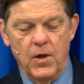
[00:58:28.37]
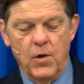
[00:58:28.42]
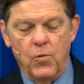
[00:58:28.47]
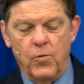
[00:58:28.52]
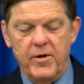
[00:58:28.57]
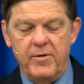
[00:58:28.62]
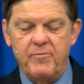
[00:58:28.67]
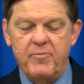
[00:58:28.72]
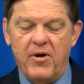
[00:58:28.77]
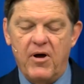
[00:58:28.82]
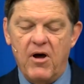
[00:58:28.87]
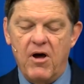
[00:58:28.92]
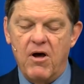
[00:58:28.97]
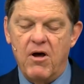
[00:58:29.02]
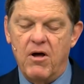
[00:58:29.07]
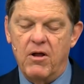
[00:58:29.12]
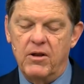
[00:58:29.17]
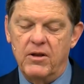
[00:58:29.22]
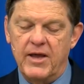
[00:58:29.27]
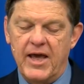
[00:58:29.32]
When
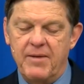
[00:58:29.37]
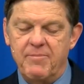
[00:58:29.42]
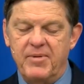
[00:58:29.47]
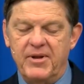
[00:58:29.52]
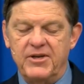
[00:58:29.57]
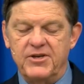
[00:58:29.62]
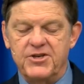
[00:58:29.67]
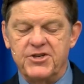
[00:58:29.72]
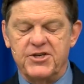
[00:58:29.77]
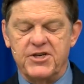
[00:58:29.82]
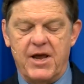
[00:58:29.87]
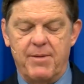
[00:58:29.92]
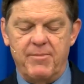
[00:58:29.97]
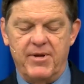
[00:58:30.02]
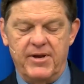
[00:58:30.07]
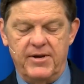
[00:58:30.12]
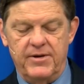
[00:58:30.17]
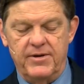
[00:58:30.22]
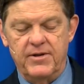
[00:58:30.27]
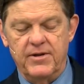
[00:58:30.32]
Paul had been
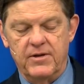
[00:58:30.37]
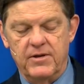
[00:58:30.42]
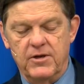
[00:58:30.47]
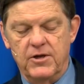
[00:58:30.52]
summoned,